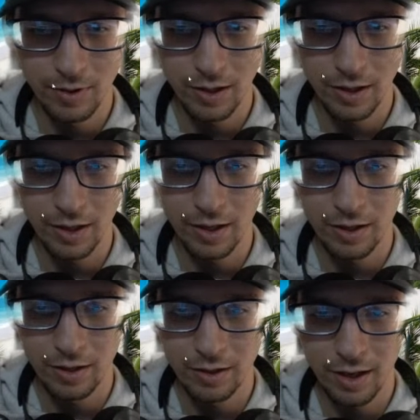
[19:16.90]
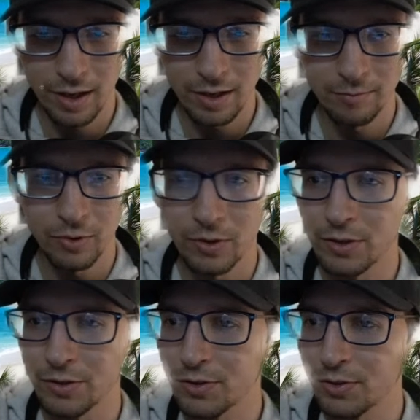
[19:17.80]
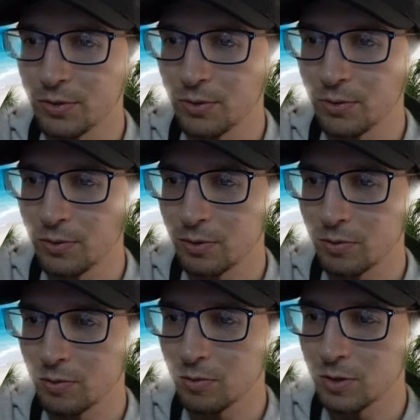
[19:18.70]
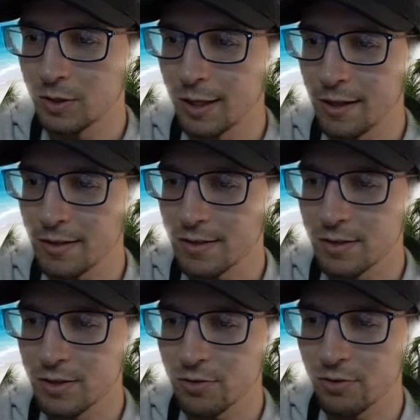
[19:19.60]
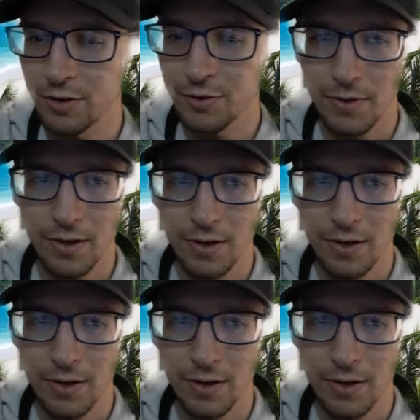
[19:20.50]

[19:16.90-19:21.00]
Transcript: And I'm going to set this to screen as well.